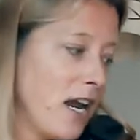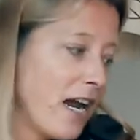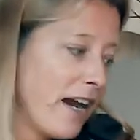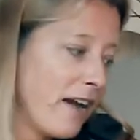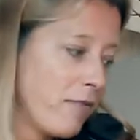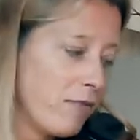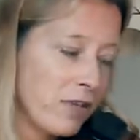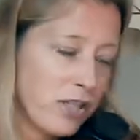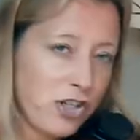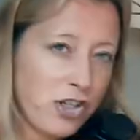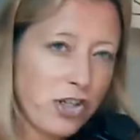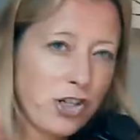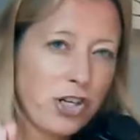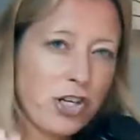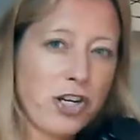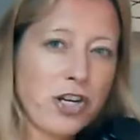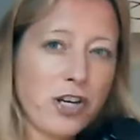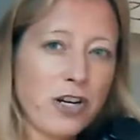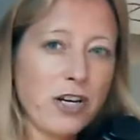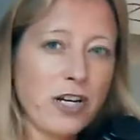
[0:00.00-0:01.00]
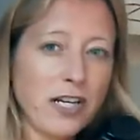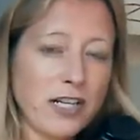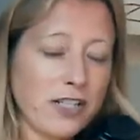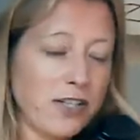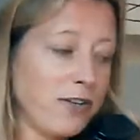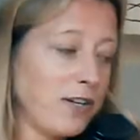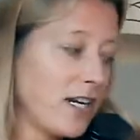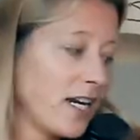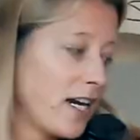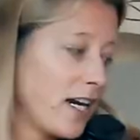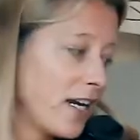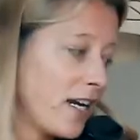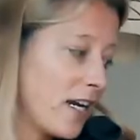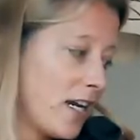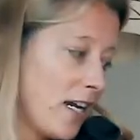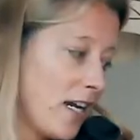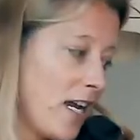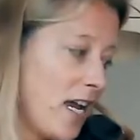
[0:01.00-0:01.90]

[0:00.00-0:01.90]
and as secured as you can.